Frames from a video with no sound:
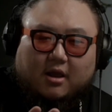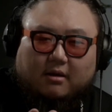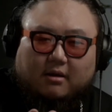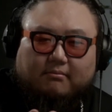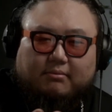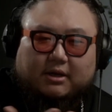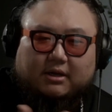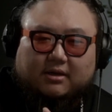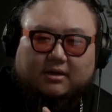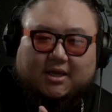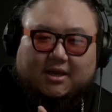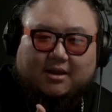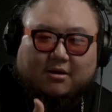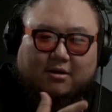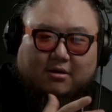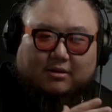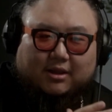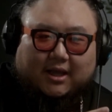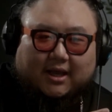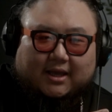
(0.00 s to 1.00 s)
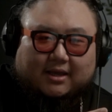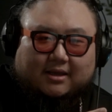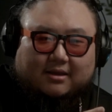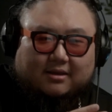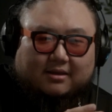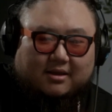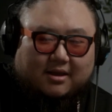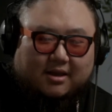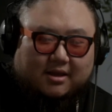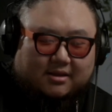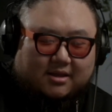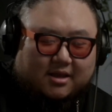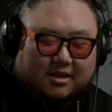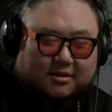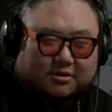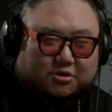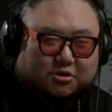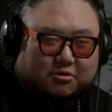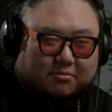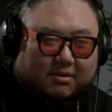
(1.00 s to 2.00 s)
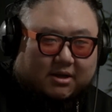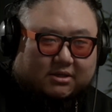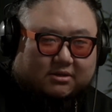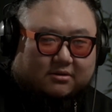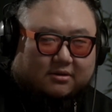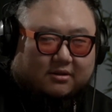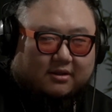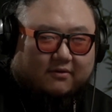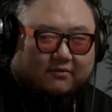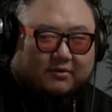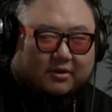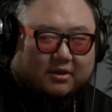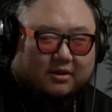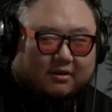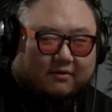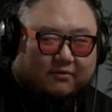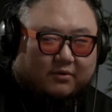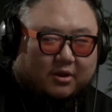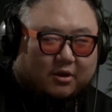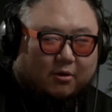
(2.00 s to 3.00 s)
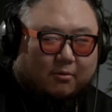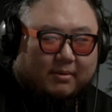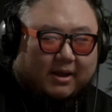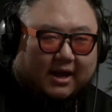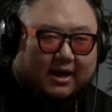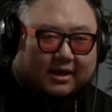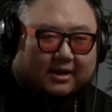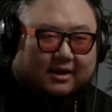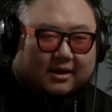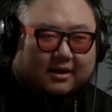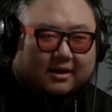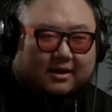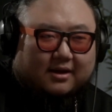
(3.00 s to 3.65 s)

But here, like in the instrumental, if we go back,